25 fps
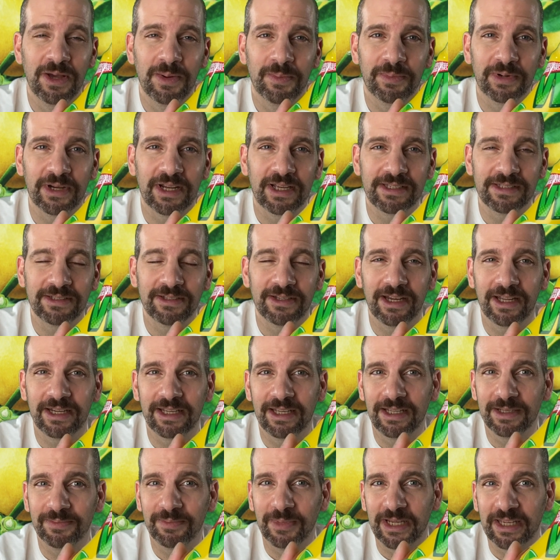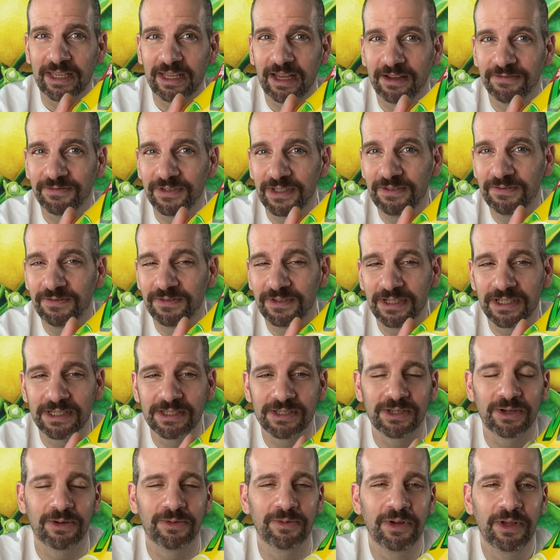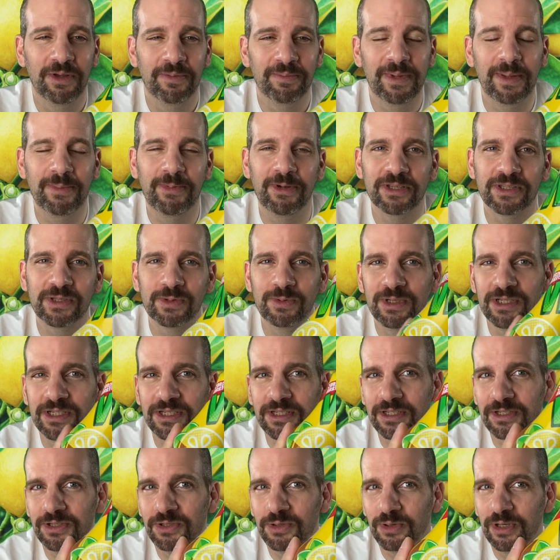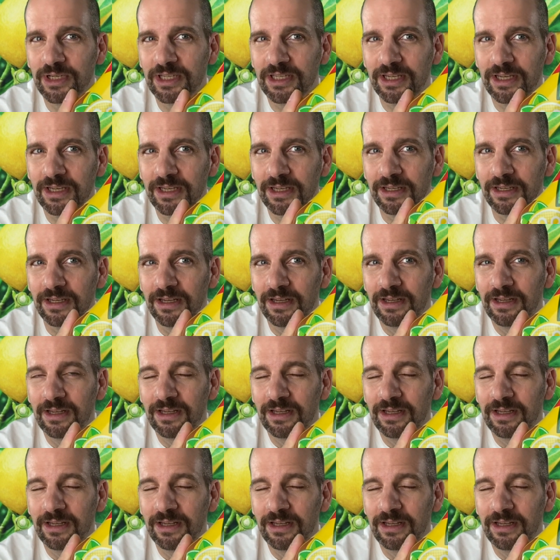but I still got to get my caffeine fix, so maybe I'll switch to drinking